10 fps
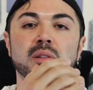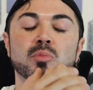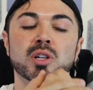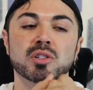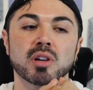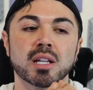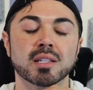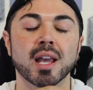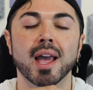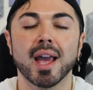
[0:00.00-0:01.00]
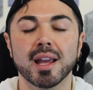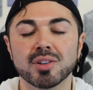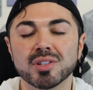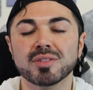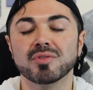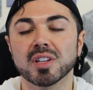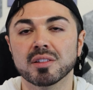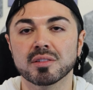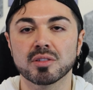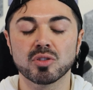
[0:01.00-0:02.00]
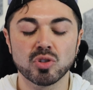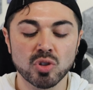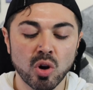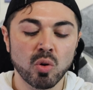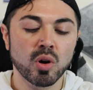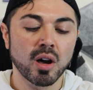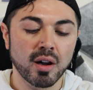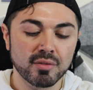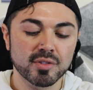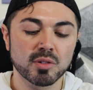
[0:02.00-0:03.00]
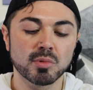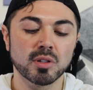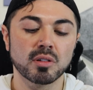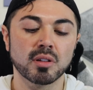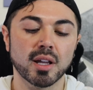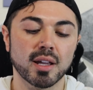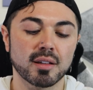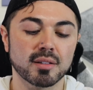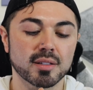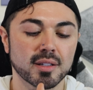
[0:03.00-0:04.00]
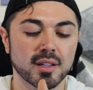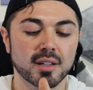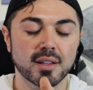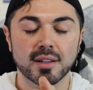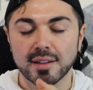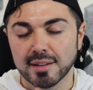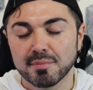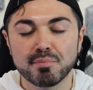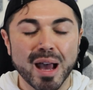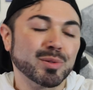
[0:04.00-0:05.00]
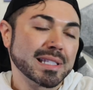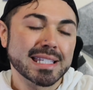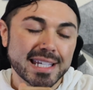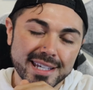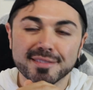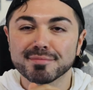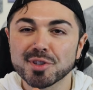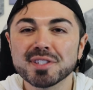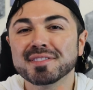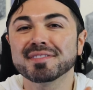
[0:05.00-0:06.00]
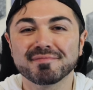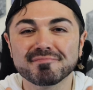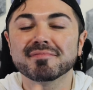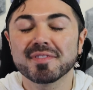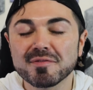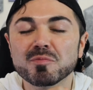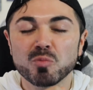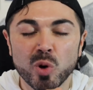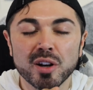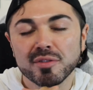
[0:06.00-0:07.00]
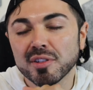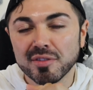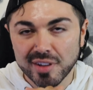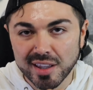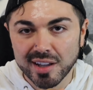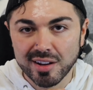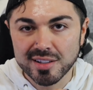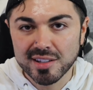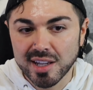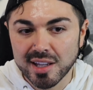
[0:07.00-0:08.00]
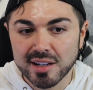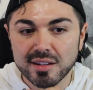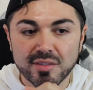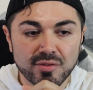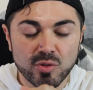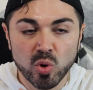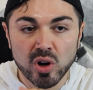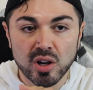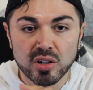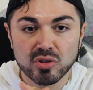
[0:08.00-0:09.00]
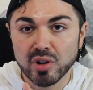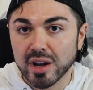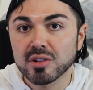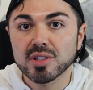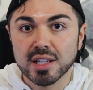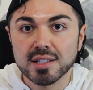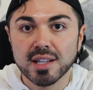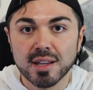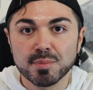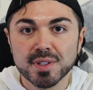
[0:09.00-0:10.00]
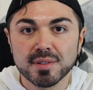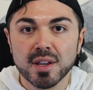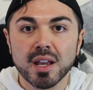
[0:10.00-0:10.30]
and moisturized, and just feels so comfortable and bouncy. Just wonderful feeling on skin for drier skin types.